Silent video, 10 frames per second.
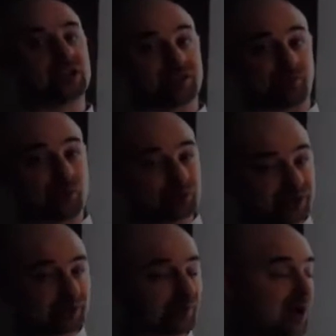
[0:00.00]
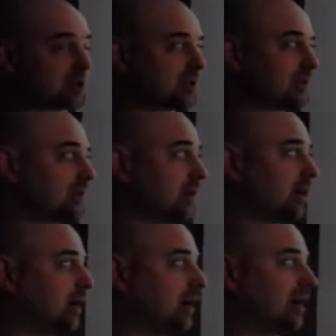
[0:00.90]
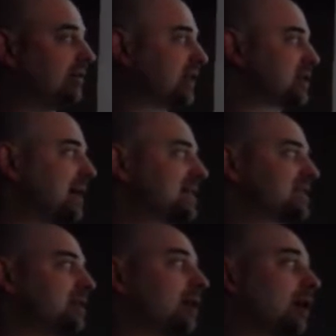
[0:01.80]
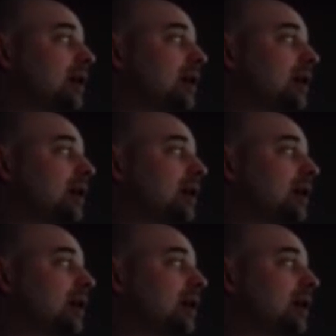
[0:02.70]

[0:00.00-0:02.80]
frequency direction affects your SNR.